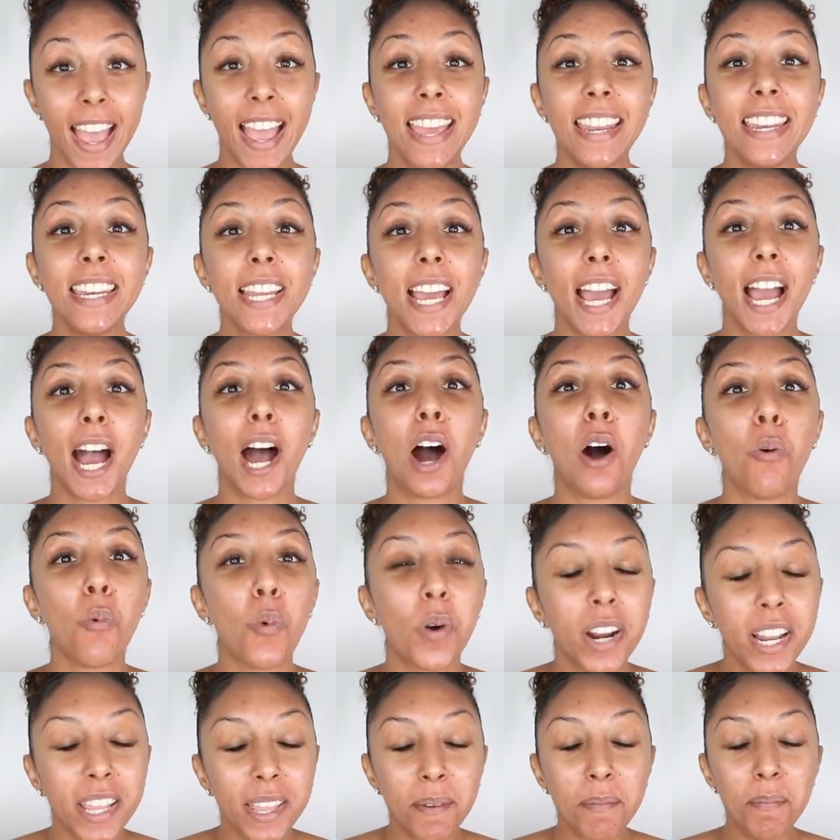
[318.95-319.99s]
And now,
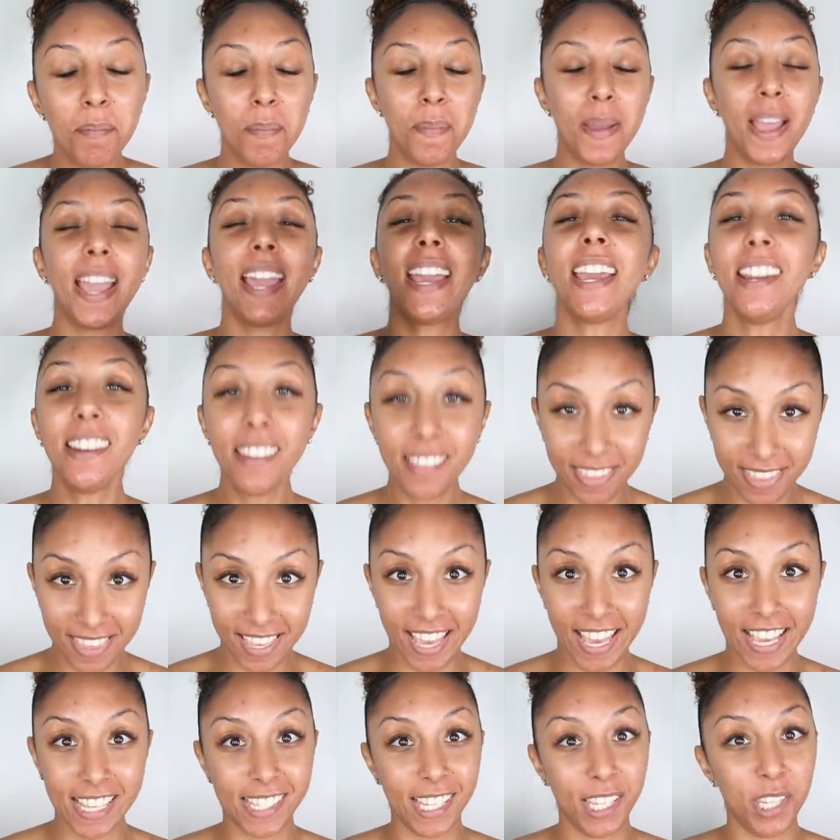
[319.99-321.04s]
one of the main
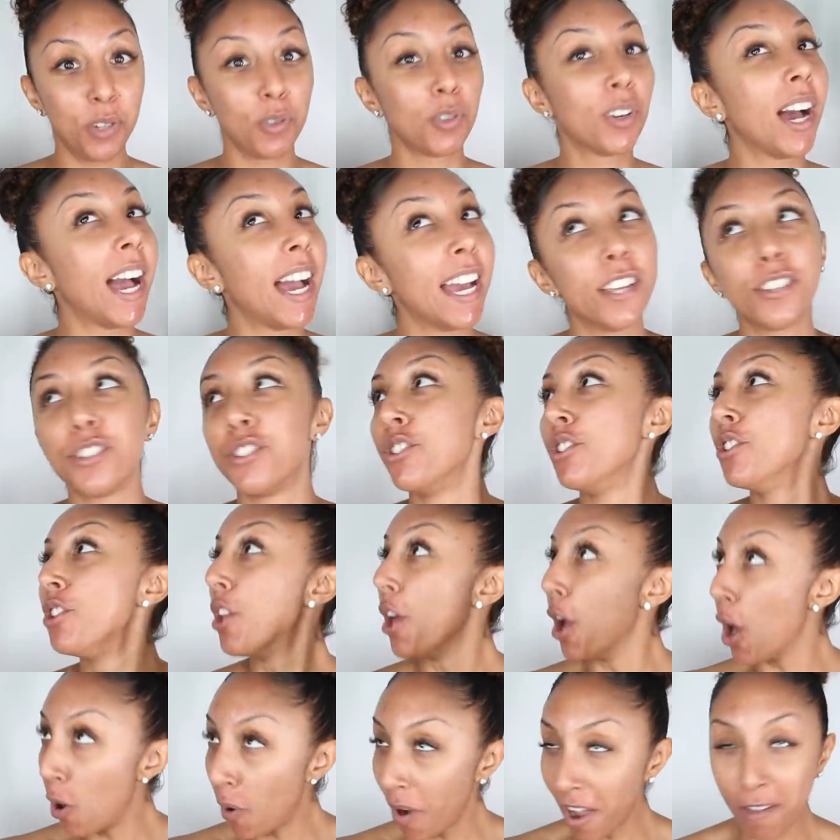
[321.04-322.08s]
things that you guys
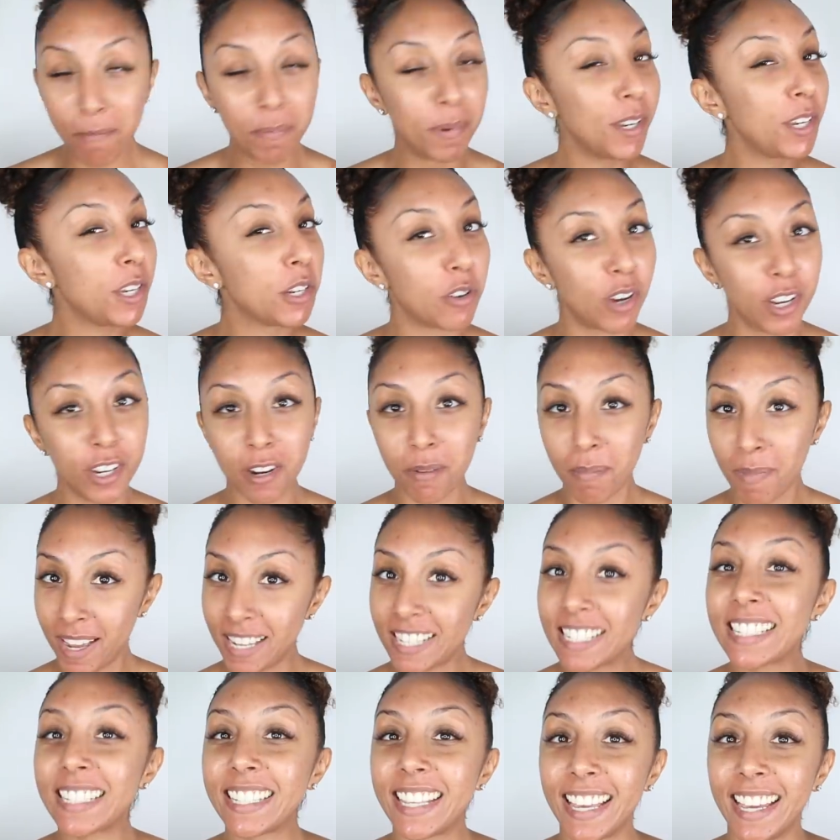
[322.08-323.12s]
know I've been doing to
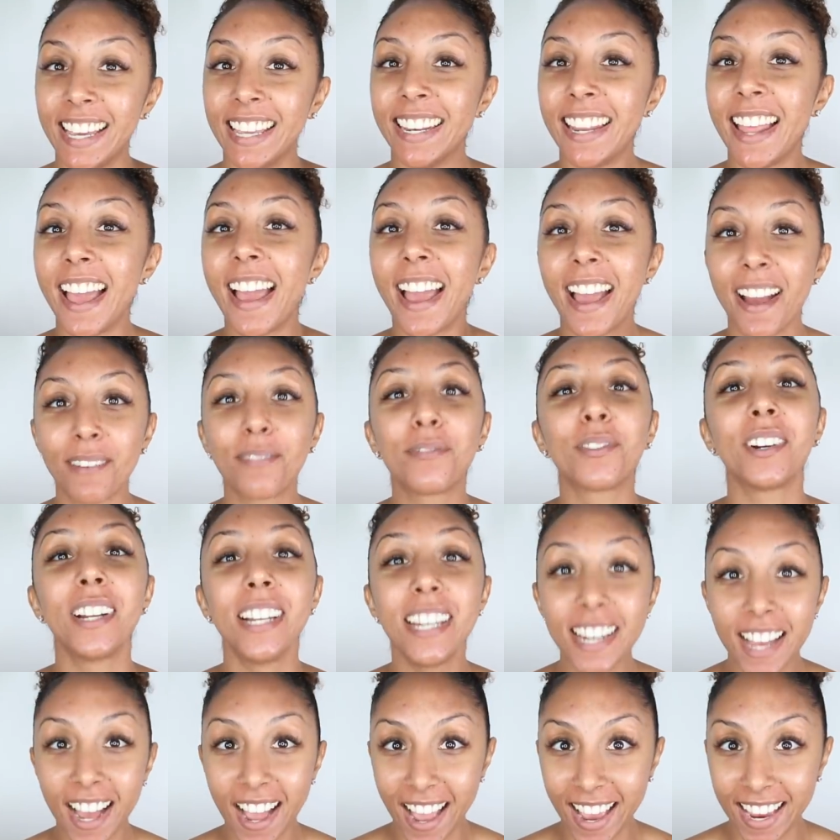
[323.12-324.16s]
my skin
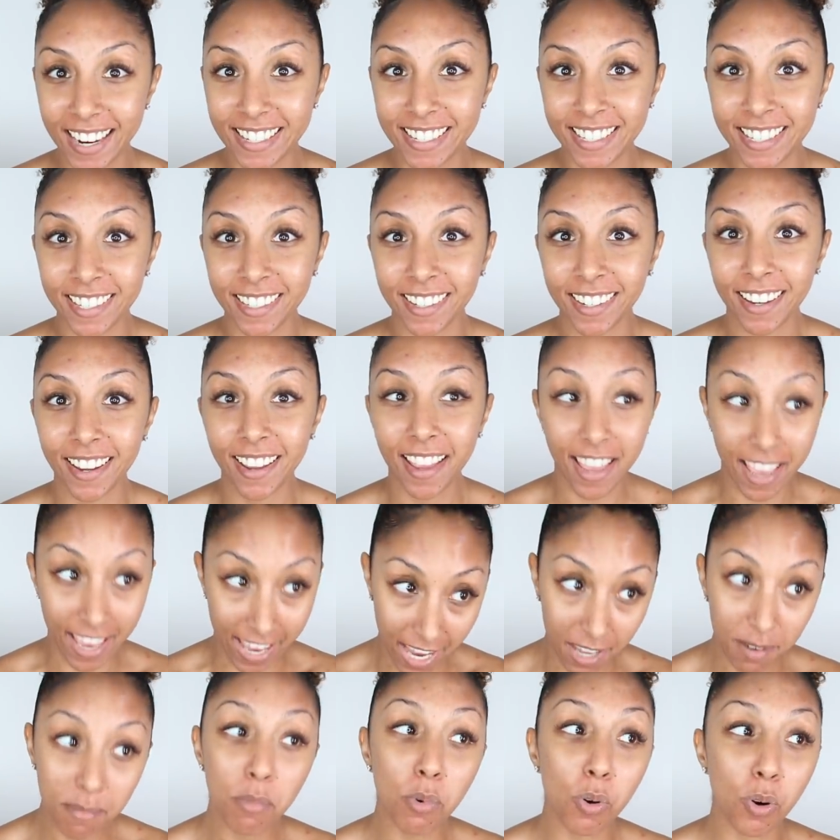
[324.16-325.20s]
every night
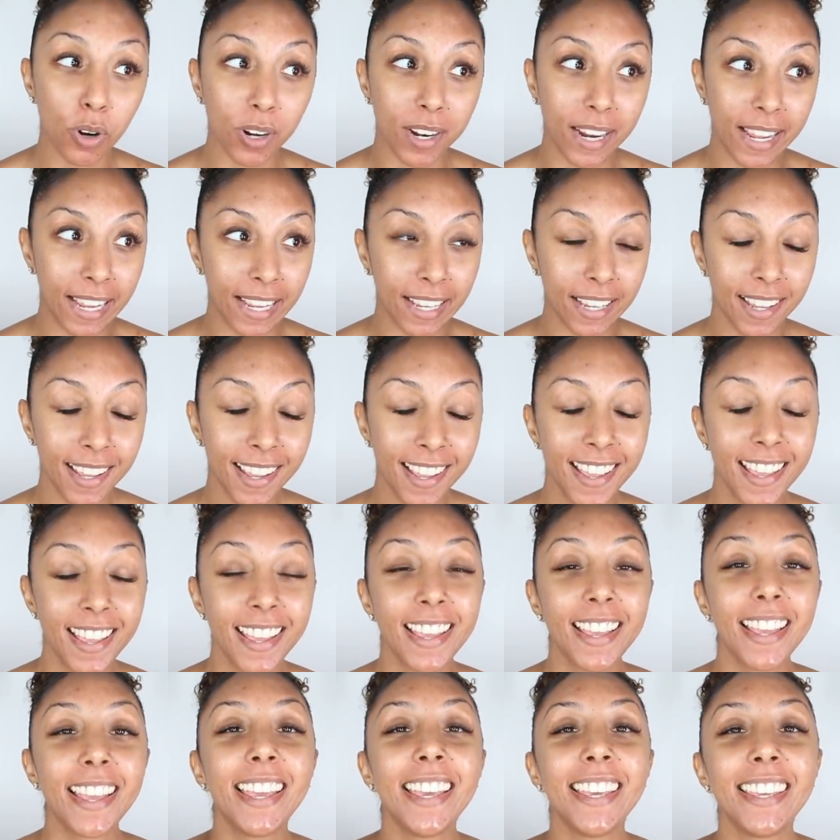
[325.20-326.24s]
and morning
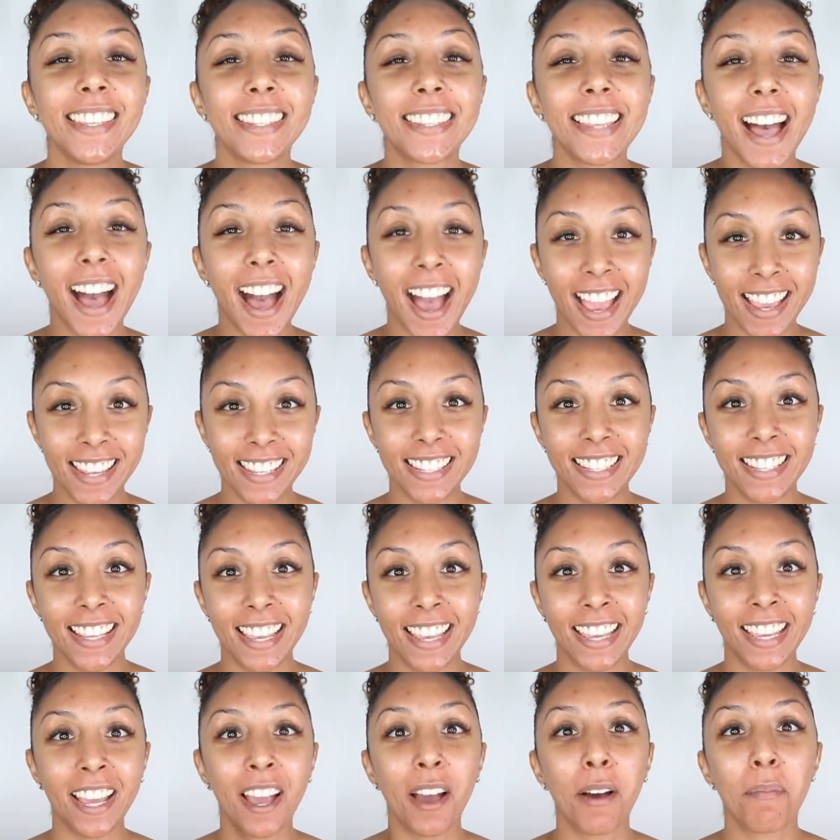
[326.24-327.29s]
is
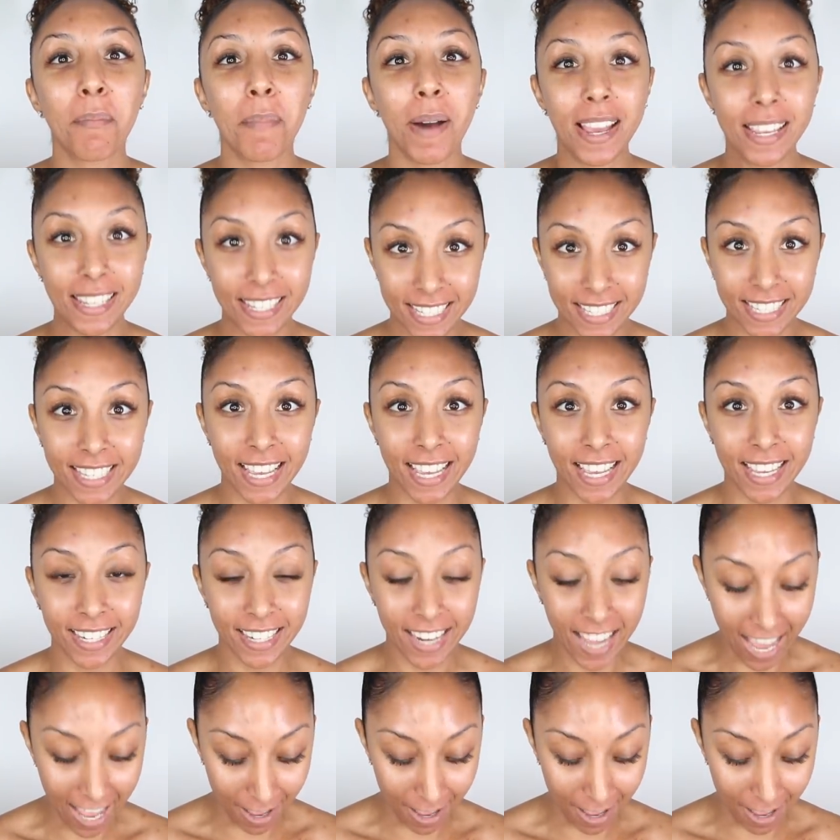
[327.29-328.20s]
icing my skin.